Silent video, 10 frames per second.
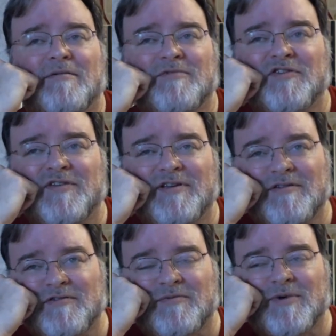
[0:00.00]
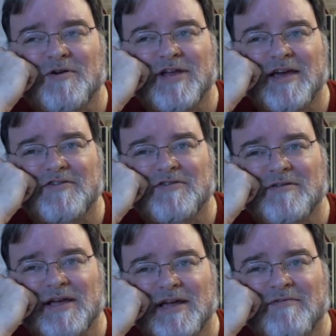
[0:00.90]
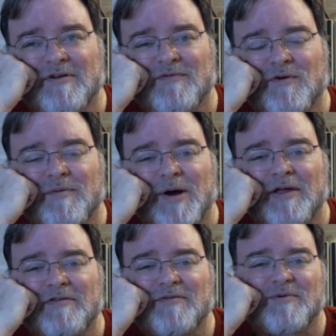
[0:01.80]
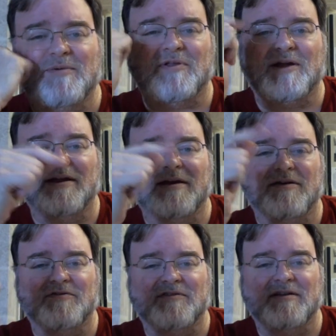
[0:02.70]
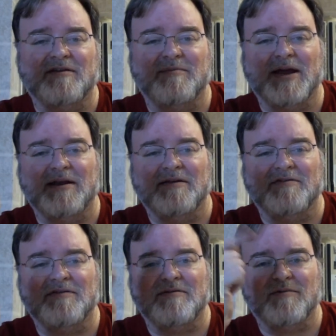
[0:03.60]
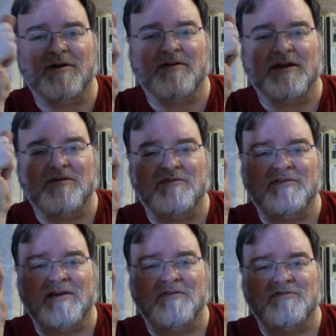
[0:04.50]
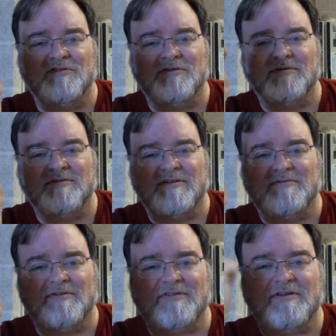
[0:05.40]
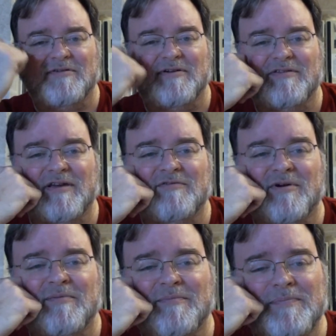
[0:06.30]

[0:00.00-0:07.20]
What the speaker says: Usually there's a rotation, like every 4 months, one plane goes into maintenance, and while they use the other two, etc., etc., etc.